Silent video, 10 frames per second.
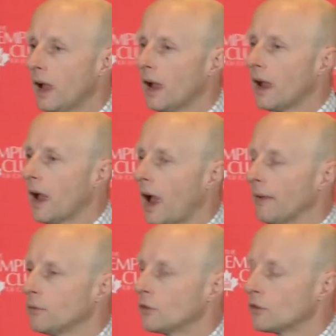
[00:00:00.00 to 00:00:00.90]
Uh,
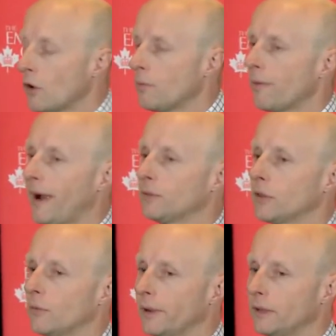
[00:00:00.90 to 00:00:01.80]
I'm so proud
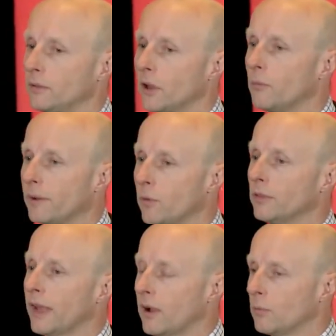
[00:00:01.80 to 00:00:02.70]
that we, that we
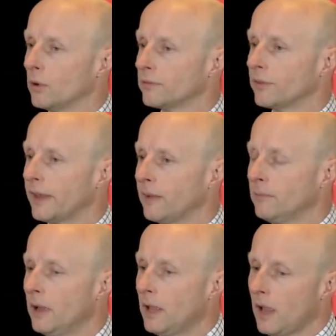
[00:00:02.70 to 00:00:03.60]
won that award for
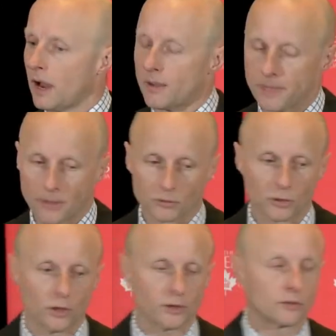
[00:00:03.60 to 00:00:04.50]
them. Um, there was
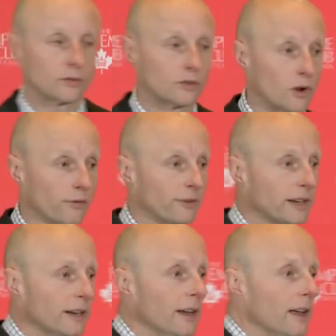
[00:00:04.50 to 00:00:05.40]
a lot of
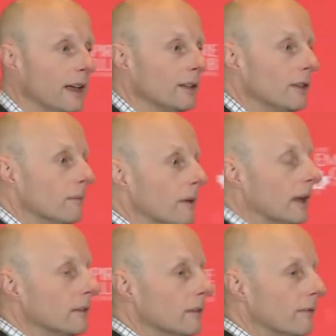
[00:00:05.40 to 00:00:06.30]
scoffing in, the,
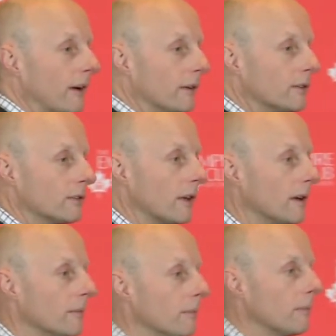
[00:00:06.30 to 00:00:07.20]
in various
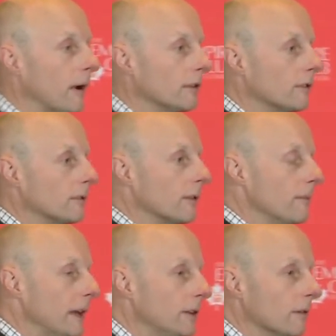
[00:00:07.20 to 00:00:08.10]
uh, parts of the
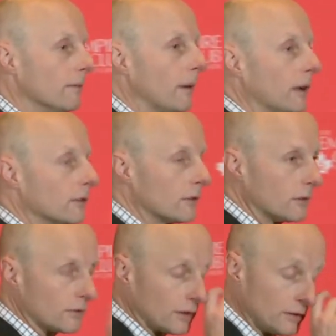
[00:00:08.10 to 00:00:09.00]
media and parts of
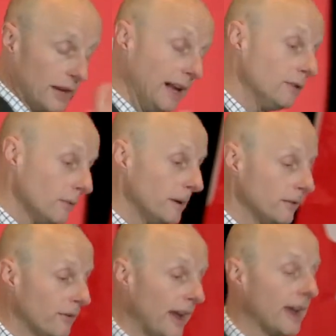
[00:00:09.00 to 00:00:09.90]
the city, and to be
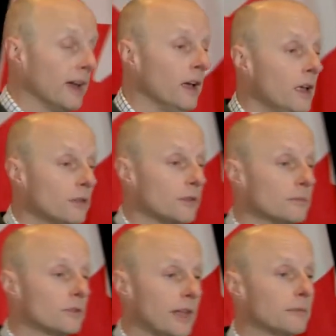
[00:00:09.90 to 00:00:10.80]
fair,
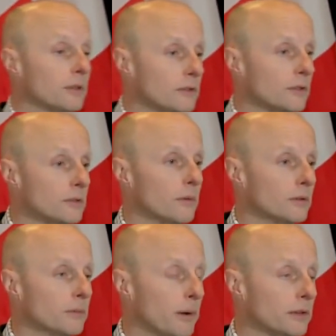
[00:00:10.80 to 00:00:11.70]
some skepticism
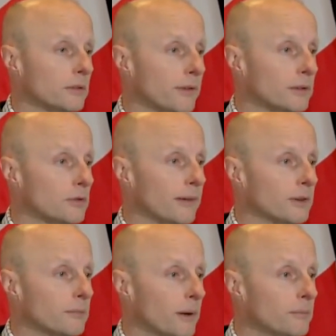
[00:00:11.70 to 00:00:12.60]
on the part of our
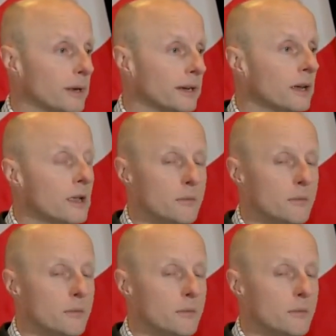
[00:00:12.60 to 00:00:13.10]
traveling public.